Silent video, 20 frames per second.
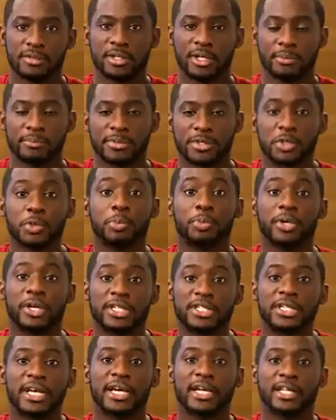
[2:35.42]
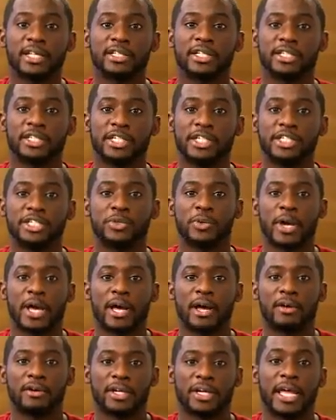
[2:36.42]
And I'm super excited to teach you
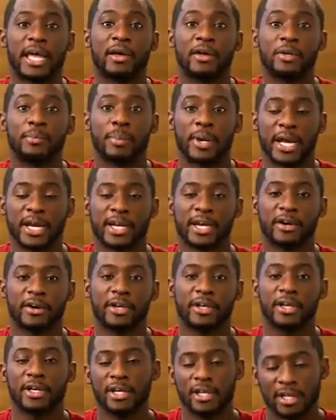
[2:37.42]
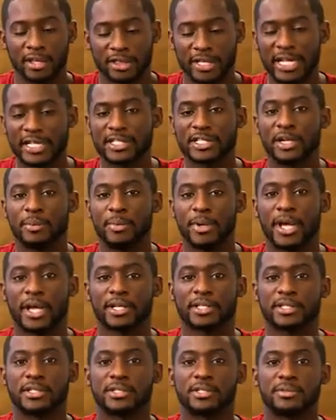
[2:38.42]
how to count in binary. That's up
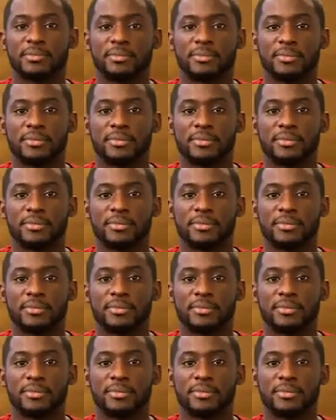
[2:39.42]
next.